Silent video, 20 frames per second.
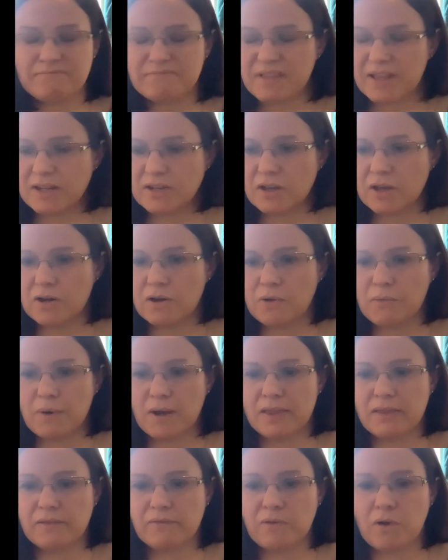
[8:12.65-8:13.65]
They don't know
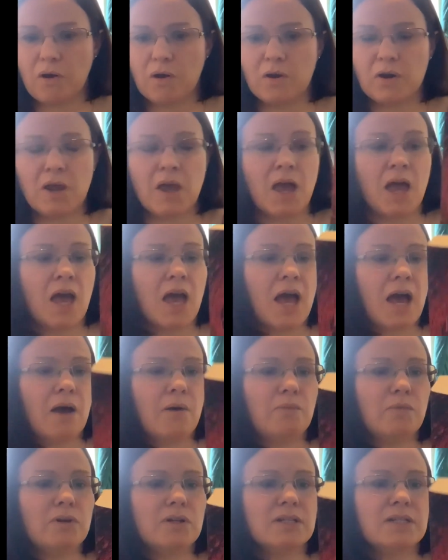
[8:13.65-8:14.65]
where they've gone,
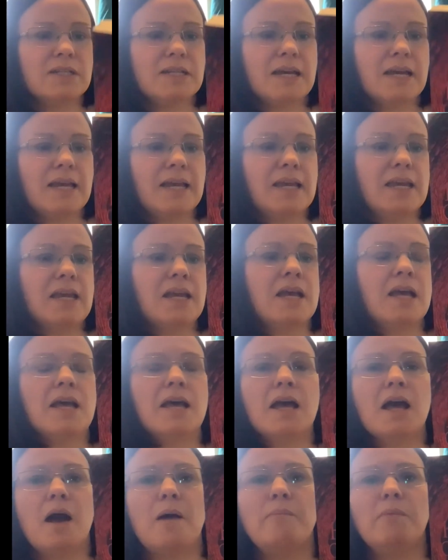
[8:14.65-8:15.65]
and one day
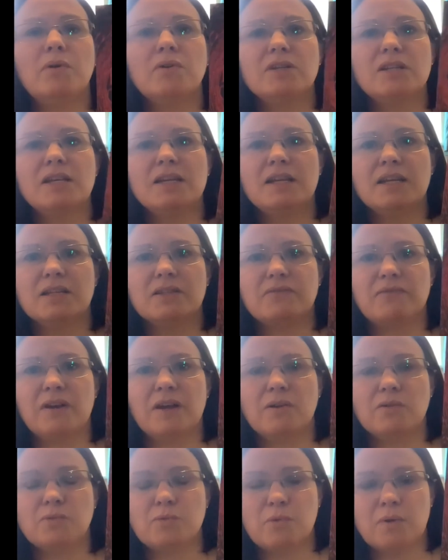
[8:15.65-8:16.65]
a body is
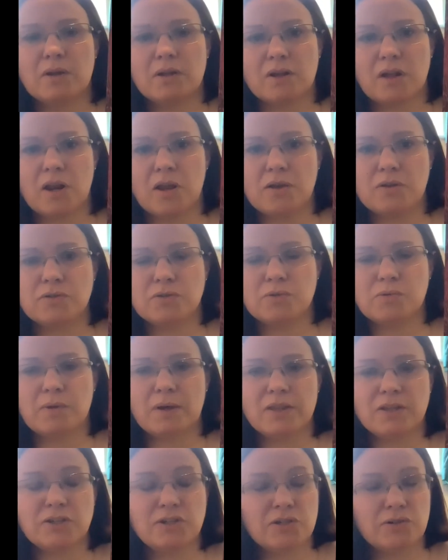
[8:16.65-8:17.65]
found close to where
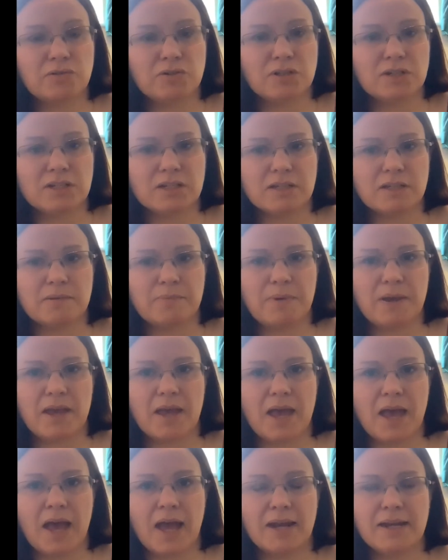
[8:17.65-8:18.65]
the children
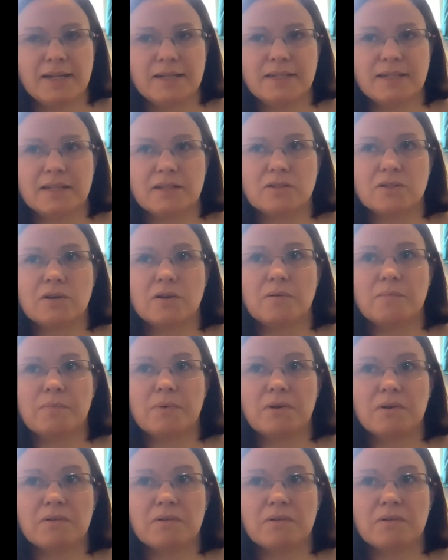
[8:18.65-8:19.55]
disappear, and it digs up